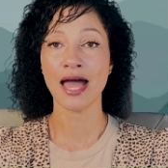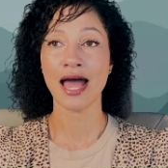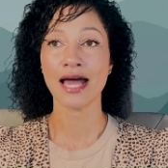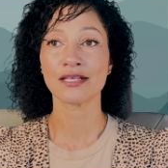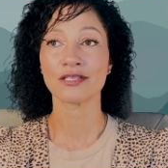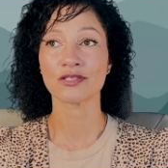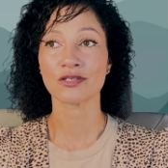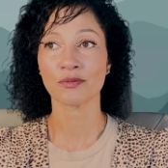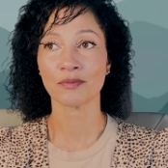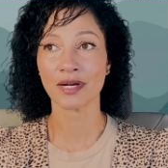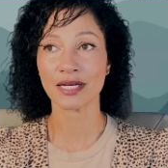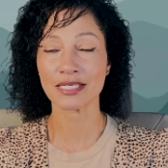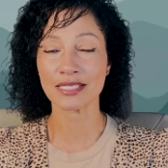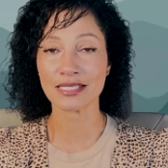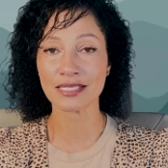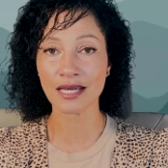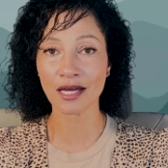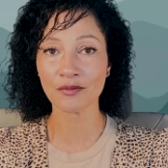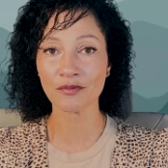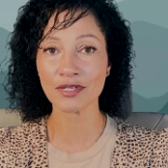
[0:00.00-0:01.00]
So my
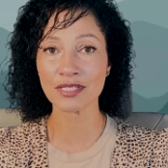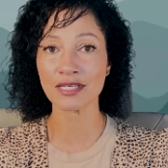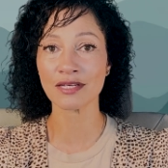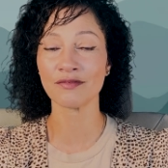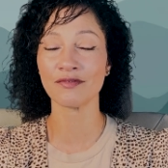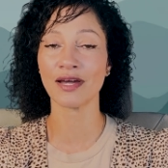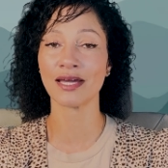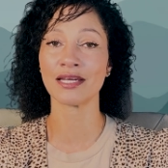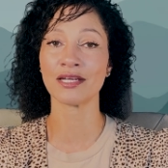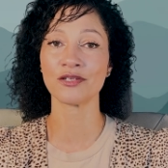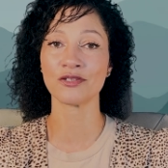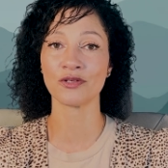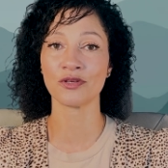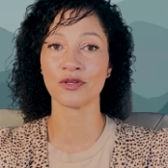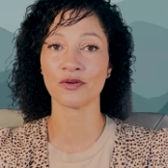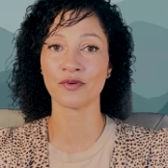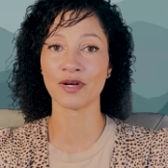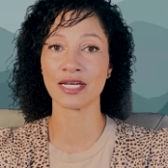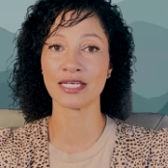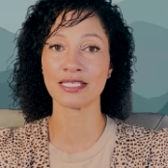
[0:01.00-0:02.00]
son was invited to
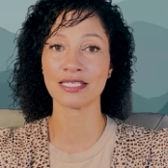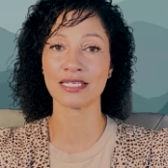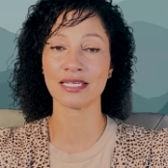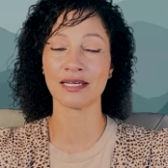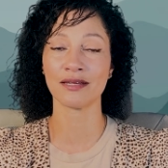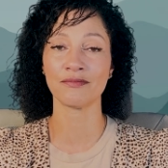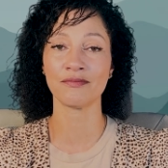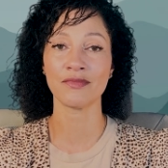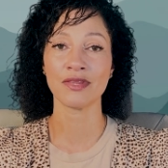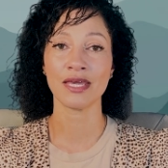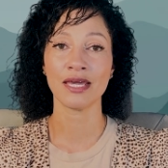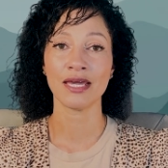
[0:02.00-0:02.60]
the race team.